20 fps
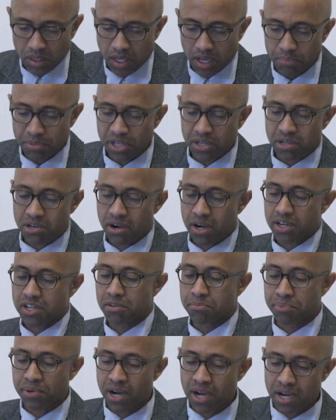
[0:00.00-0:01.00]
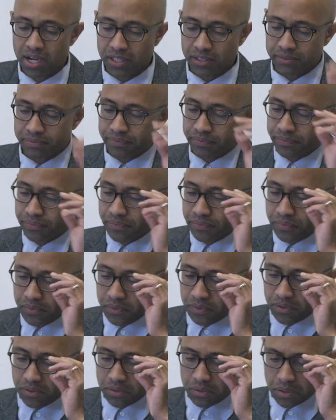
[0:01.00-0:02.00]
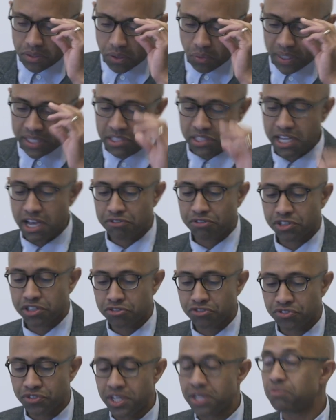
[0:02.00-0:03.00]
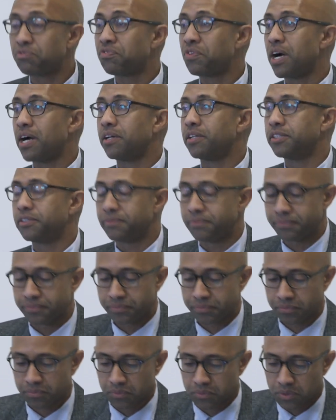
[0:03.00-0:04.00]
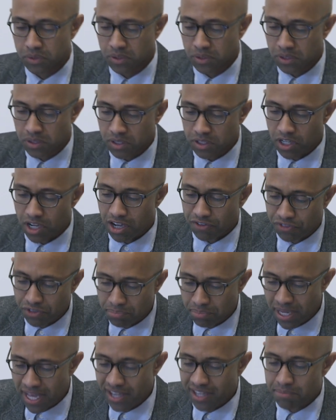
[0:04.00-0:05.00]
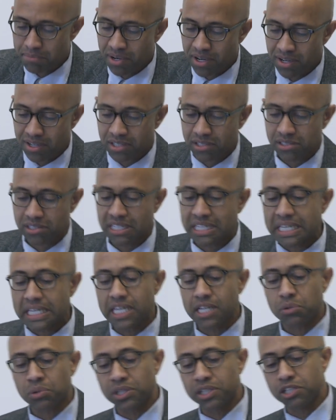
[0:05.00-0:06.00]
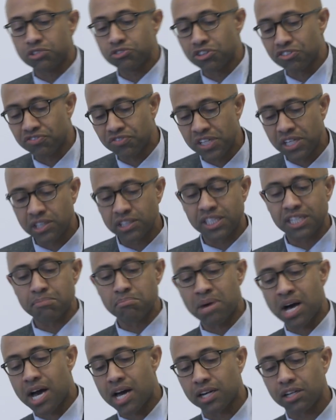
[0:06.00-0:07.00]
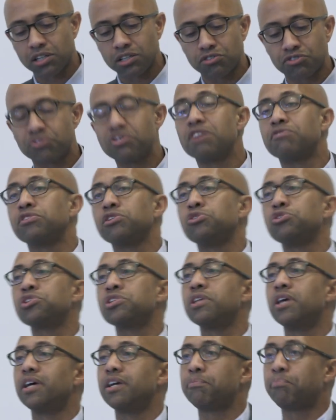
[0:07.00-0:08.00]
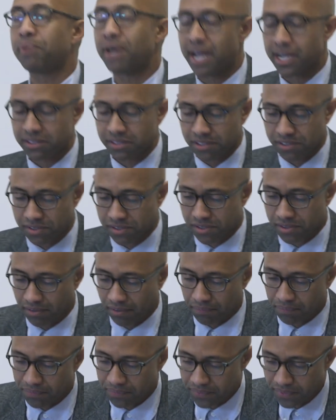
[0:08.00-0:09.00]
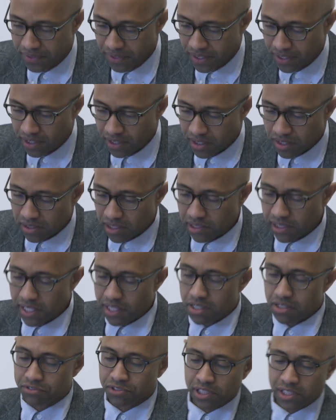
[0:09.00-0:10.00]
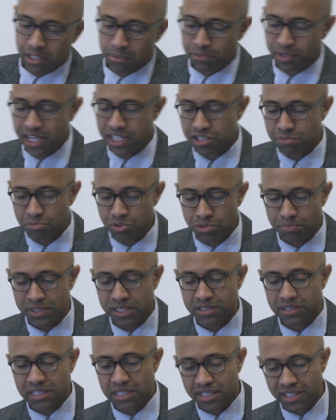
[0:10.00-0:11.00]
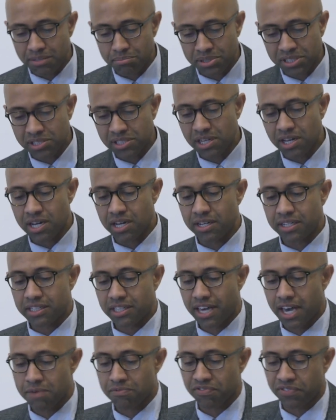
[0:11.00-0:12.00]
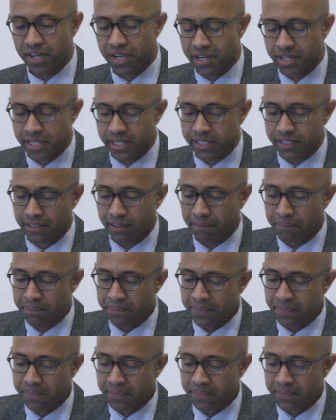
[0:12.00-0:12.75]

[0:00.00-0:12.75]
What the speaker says: Amilcar Cabral, the West African freedom fighter, offered black Americans an equally revealing model of revolutionary practice. The leader of the liberation movement in Guinea-Bissau and Cape Verde,